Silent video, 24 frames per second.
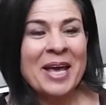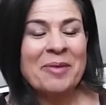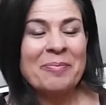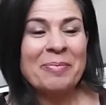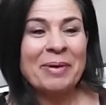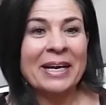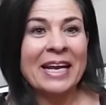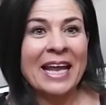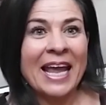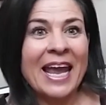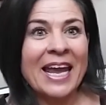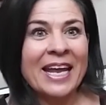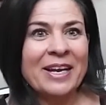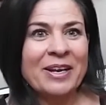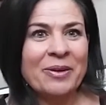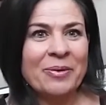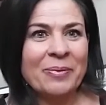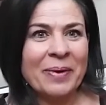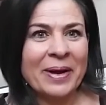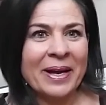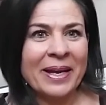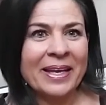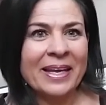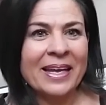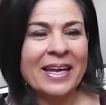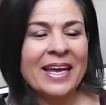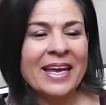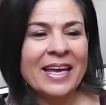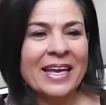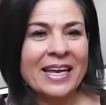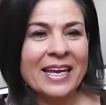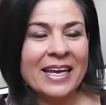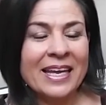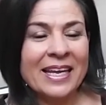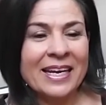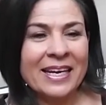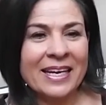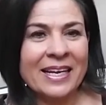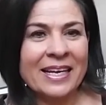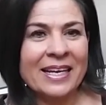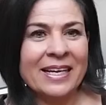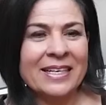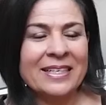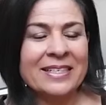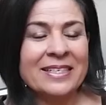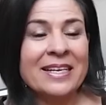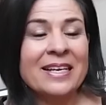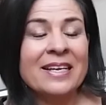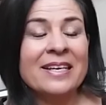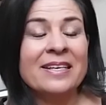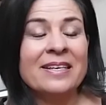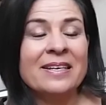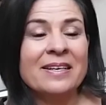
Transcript: But anyway, it is